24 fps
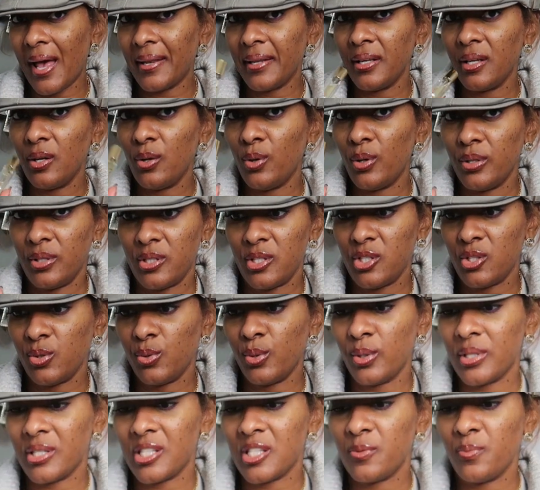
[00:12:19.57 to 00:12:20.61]
I didn't go in the
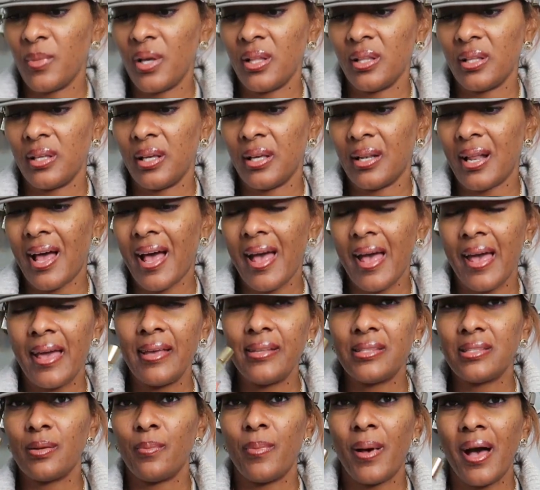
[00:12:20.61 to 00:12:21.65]
store to smell it and I
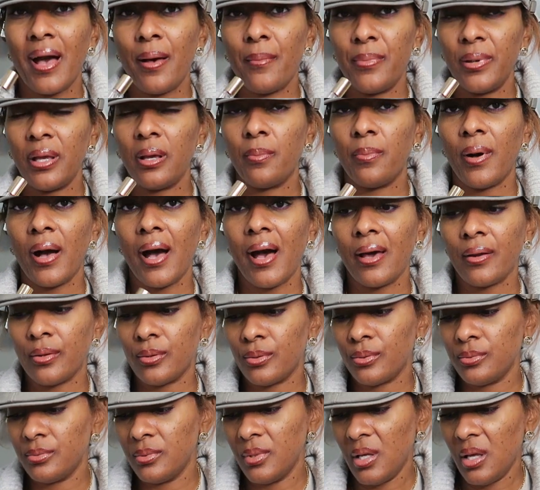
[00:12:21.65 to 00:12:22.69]
hate to buy a big
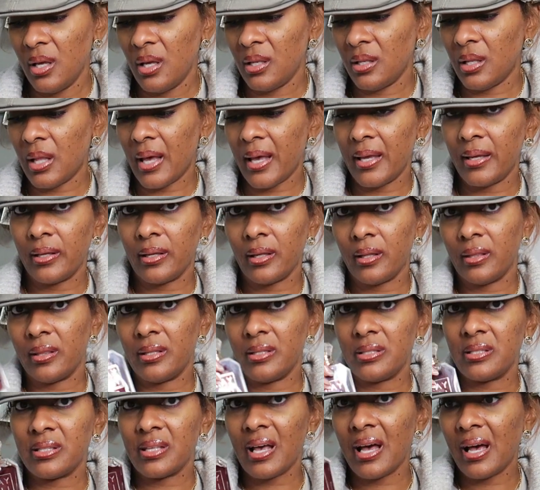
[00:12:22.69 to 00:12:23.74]
bottle like
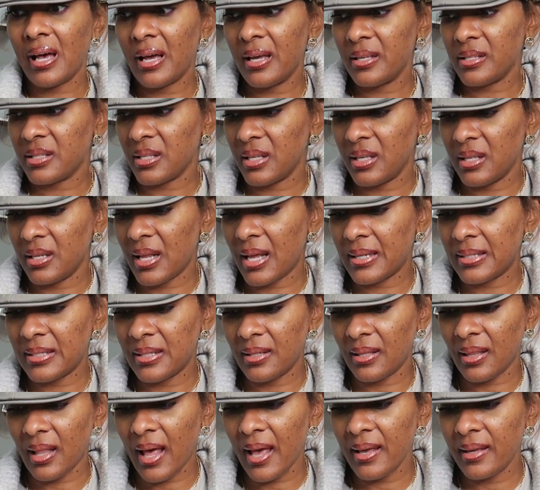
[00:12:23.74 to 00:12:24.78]
this size and I
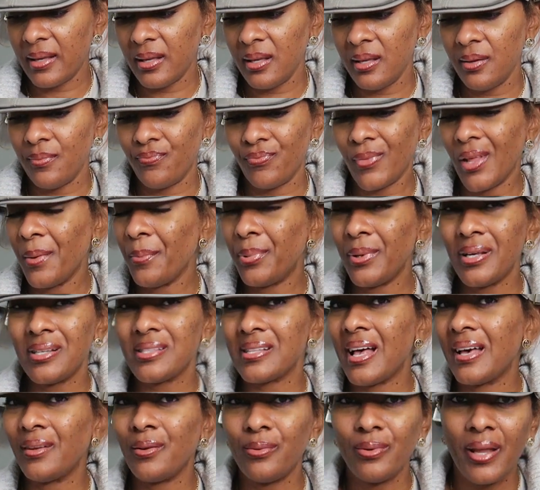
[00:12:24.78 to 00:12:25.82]
didn't like it. And
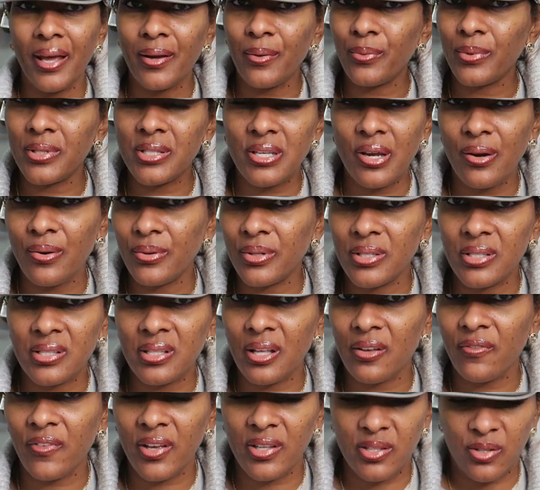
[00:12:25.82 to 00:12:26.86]
plus I don't like returning
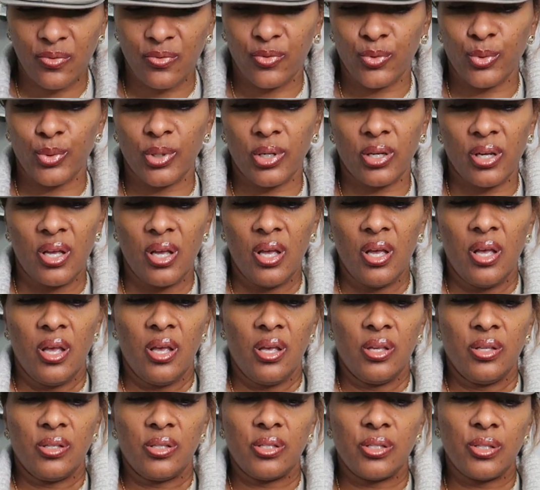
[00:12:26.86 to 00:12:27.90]
stuff at Sephora.
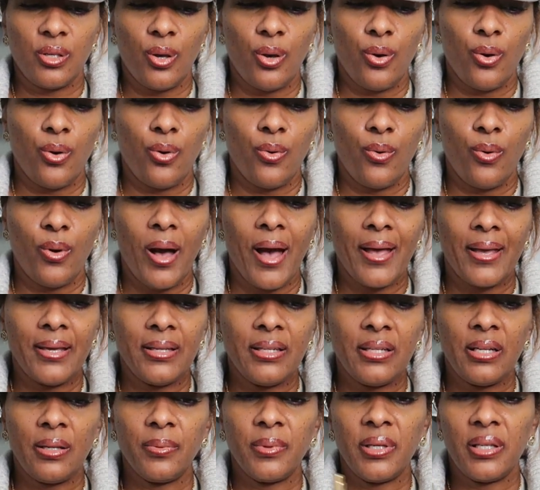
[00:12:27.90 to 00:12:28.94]
So I
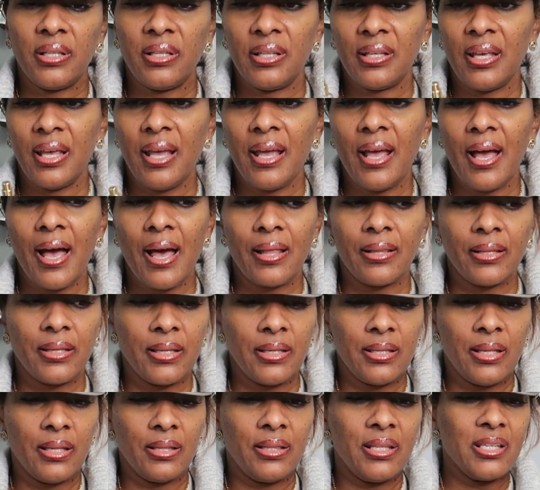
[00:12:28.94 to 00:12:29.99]
ended up getting the
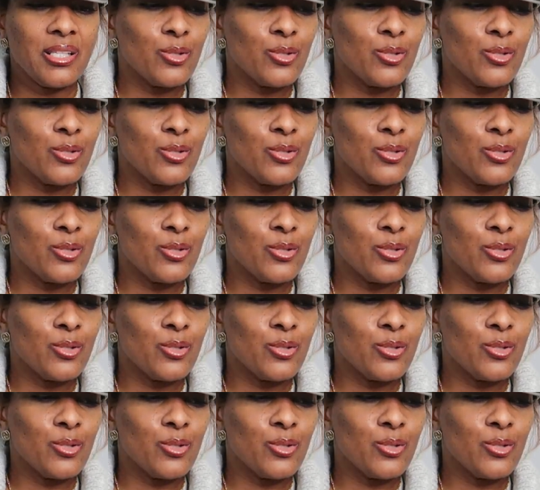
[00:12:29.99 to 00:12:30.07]
Kayali.